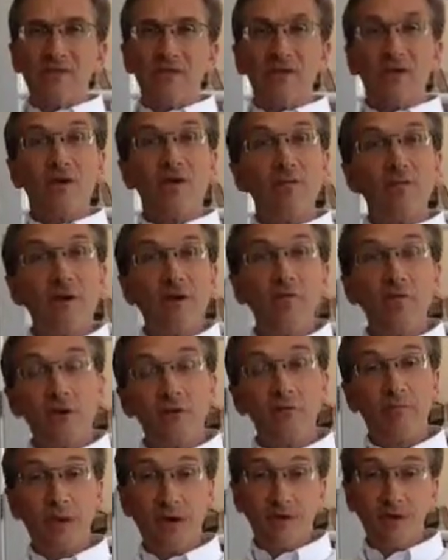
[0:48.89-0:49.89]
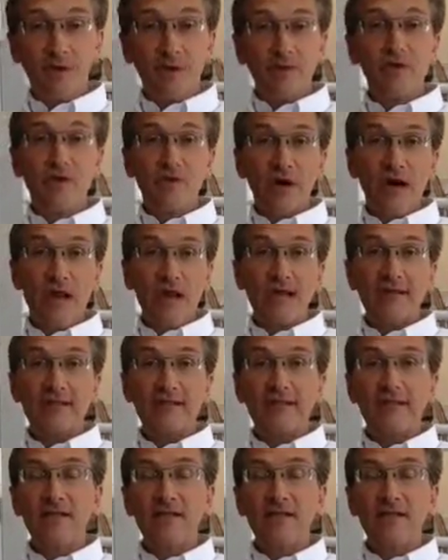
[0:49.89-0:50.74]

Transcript: They're going to be on parallel tracks.